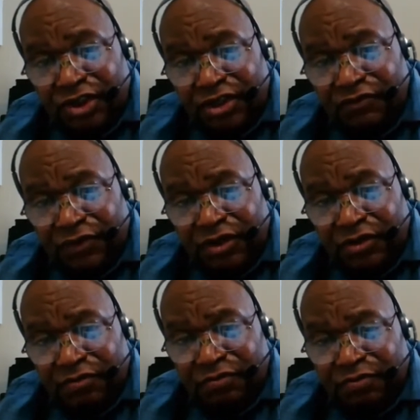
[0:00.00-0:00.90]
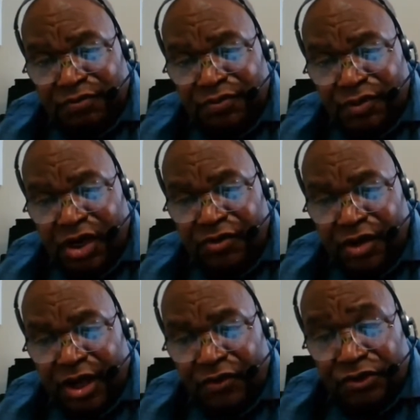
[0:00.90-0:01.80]
significant
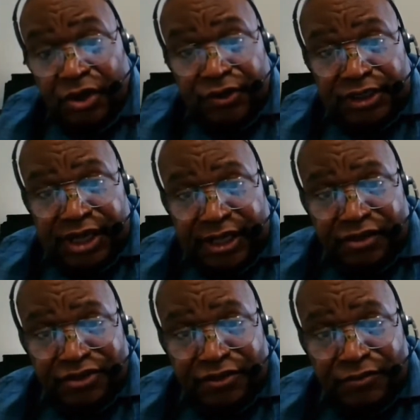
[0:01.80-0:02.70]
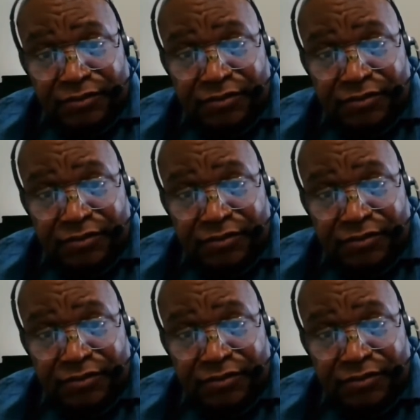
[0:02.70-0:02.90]
other out on a date?